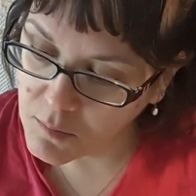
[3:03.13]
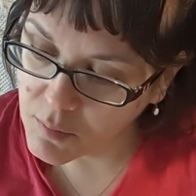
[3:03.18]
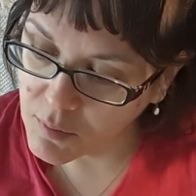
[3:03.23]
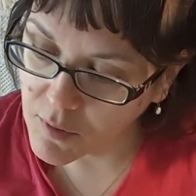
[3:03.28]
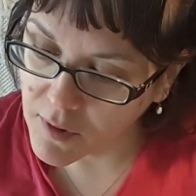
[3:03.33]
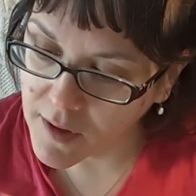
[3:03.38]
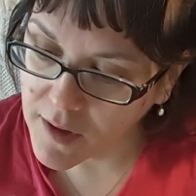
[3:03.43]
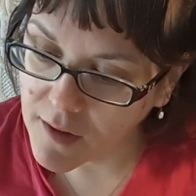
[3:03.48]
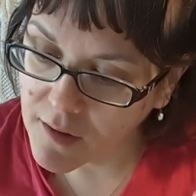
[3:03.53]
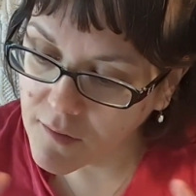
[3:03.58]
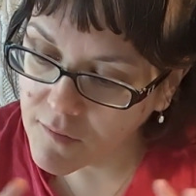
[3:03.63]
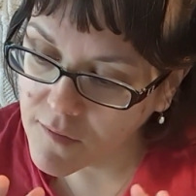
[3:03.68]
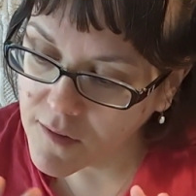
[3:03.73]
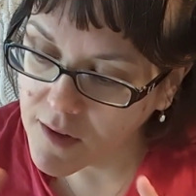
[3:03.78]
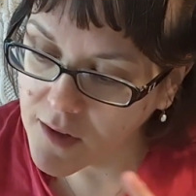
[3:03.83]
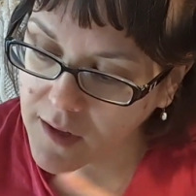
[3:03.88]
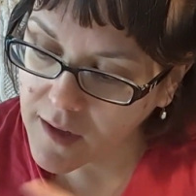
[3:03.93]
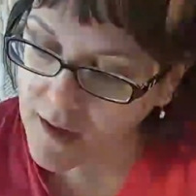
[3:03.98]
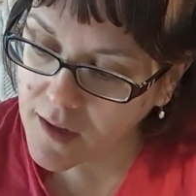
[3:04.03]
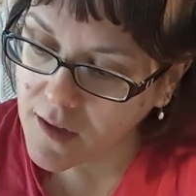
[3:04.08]

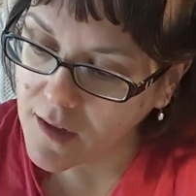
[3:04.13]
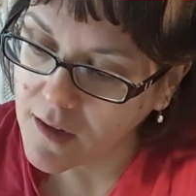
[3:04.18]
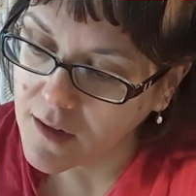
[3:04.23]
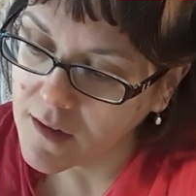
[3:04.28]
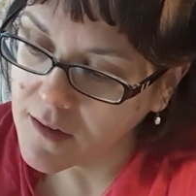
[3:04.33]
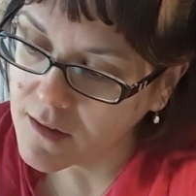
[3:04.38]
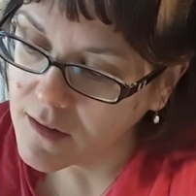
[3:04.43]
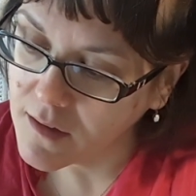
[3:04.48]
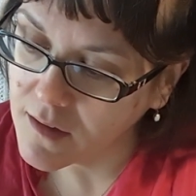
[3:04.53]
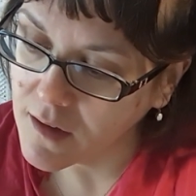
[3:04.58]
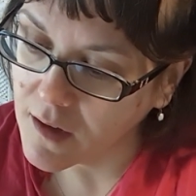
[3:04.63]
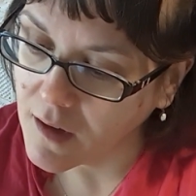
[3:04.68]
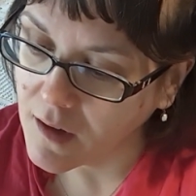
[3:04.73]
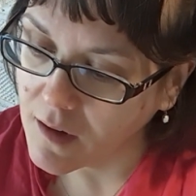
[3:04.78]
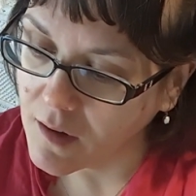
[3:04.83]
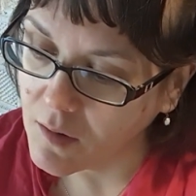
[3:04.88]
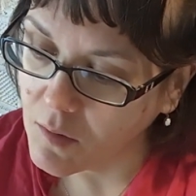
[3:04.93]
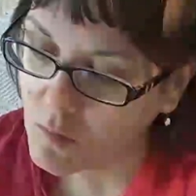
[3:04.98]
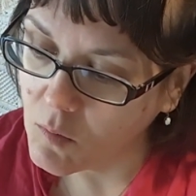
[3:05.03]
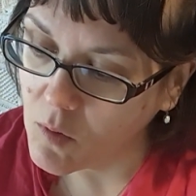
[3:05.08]
bravely
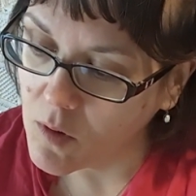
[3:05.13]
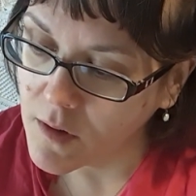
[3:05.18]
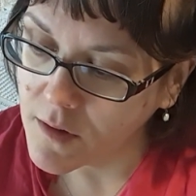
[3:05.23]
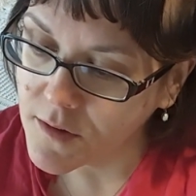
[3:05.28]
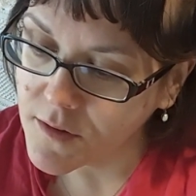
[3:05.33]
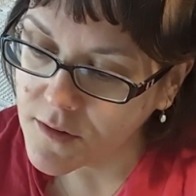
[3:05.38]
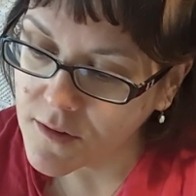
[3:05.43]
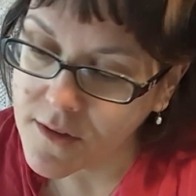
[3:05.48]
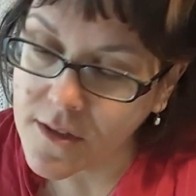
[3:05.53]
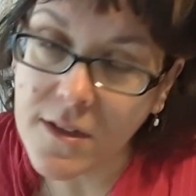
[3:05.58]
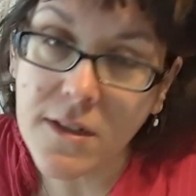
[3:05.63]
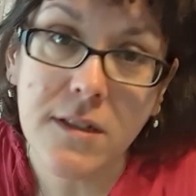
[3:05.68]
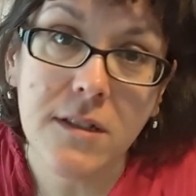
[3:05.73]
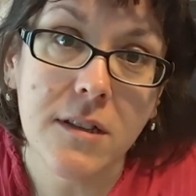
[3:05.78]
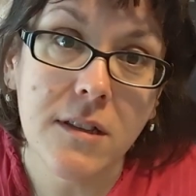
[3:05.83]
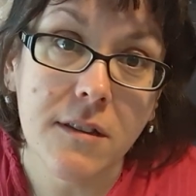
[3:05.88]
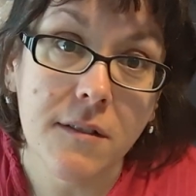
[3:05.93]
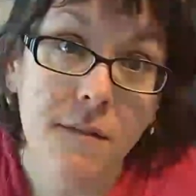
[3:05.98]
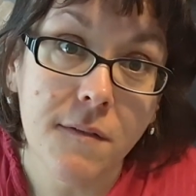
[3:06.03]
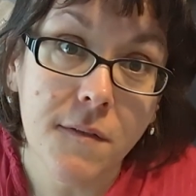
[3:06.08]
wandered into
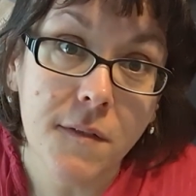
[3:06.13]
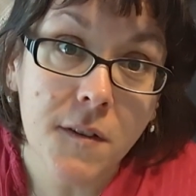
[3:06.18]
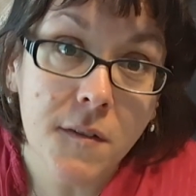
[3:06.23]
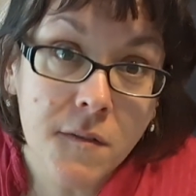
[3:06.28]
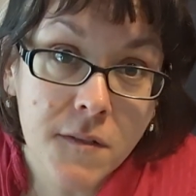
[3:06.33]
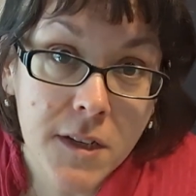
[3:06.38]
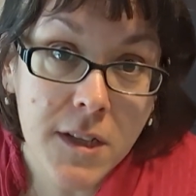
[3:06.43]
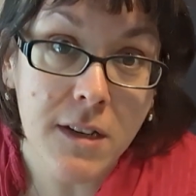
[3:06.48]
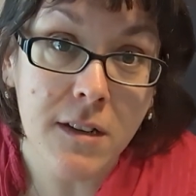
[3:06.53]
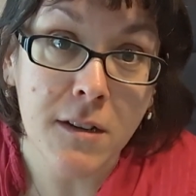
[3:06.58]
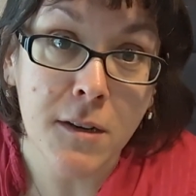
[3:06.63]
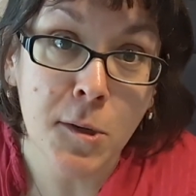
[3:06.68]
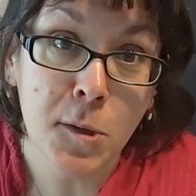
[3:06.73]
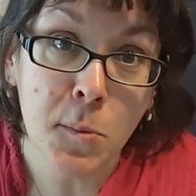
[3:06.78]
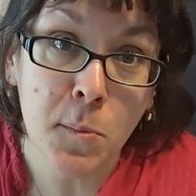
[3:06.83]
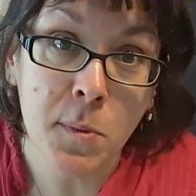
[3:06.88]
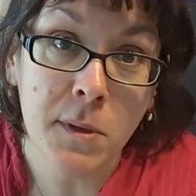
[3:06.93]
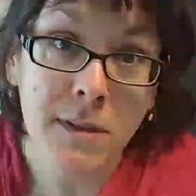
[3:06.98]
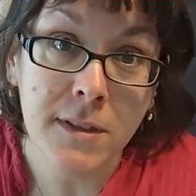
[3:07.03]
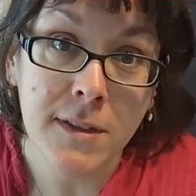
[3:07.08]
the
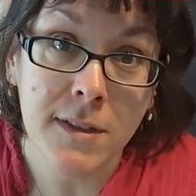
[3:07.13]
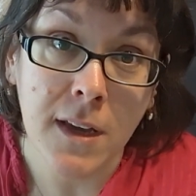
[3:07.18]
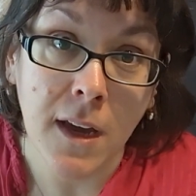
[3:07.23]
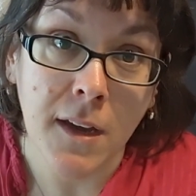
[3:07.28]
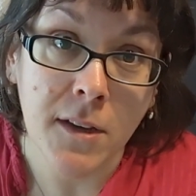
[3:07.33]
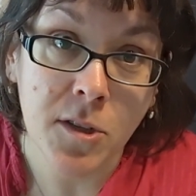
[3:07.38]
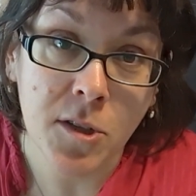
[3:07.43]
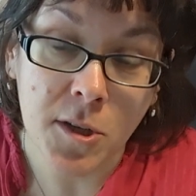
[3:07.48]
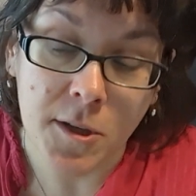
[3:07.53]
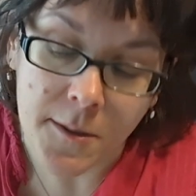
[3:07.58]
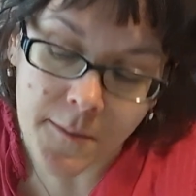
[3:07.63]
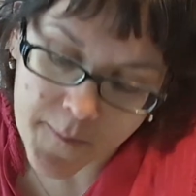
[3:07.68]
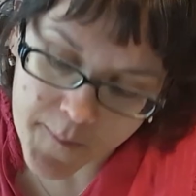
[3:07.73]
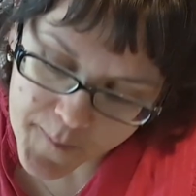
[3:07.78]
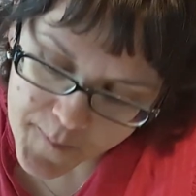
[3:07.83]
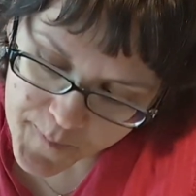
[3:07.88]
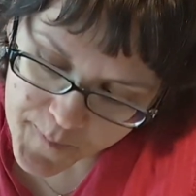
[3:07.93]
1500 piece section.